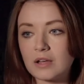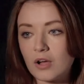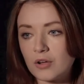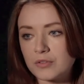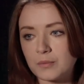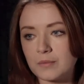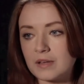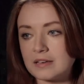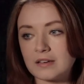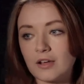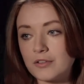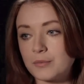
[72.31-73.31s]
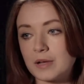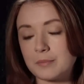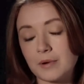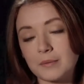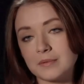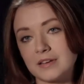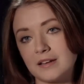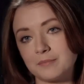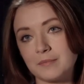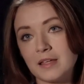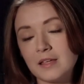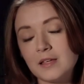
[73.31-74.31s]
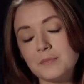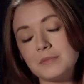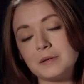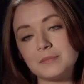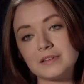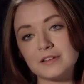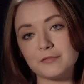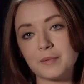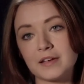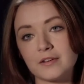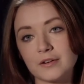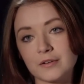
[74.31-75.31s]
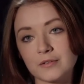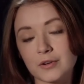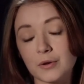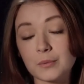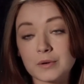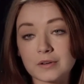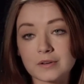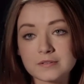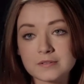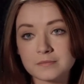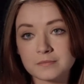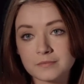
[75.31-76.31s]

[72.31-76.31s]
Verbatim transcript: all the and all the while probably not being believed by her coworkers